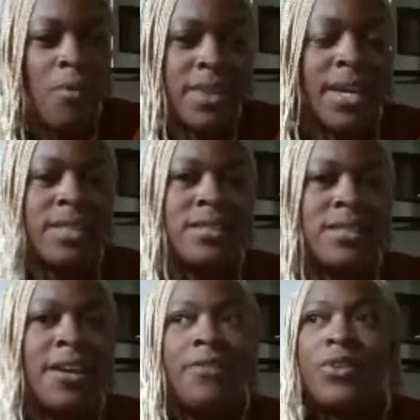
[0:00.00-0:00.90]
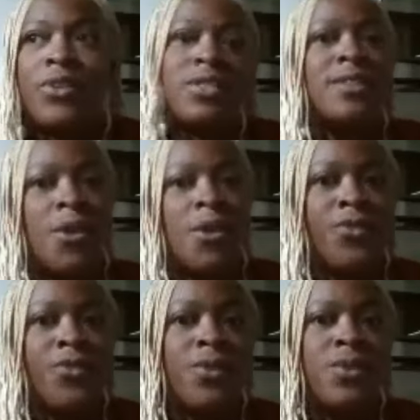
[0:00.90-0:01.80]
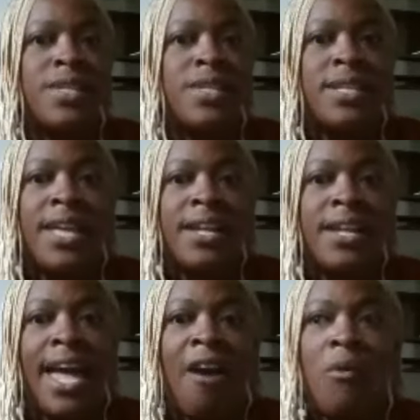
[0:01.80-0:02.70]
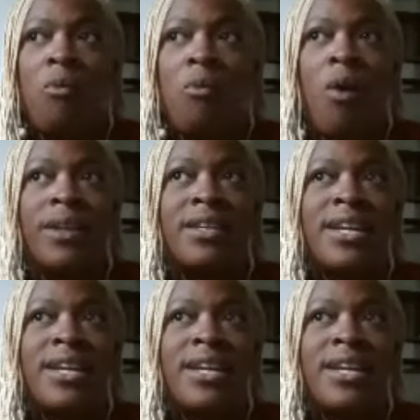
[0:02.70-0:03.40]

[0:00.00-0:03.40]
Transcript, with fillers: with us versus other foods and and how we want